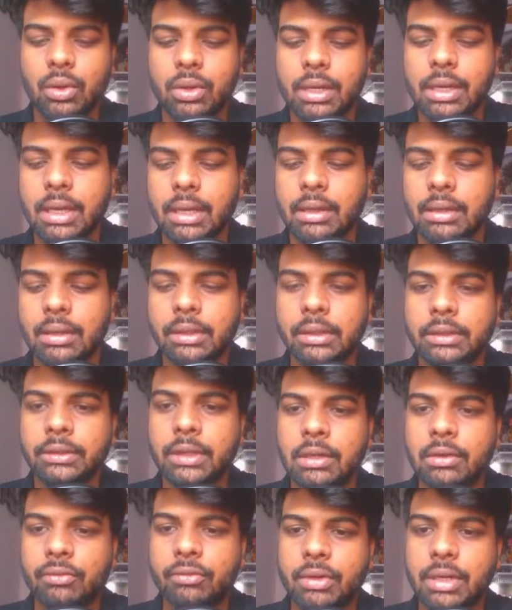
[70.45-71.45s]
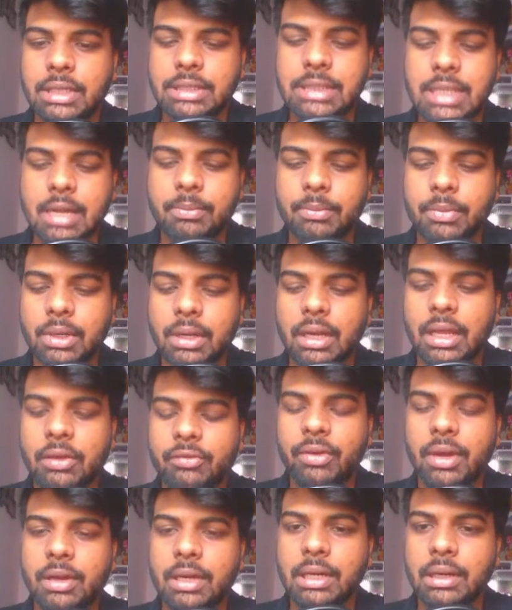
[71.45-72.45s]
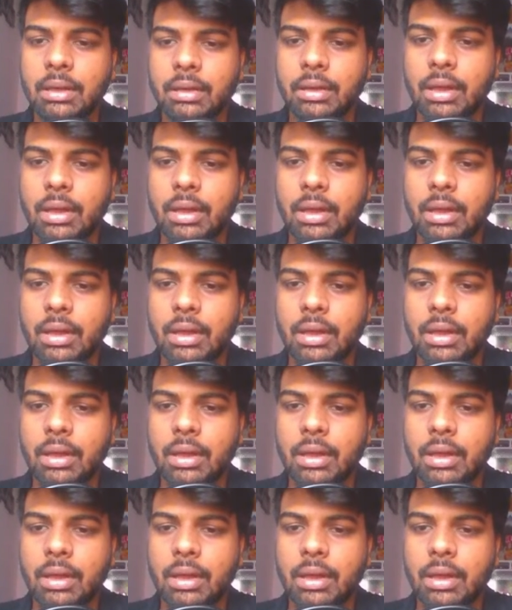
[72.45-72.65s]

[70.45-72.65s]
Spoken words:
Okay, for example, if I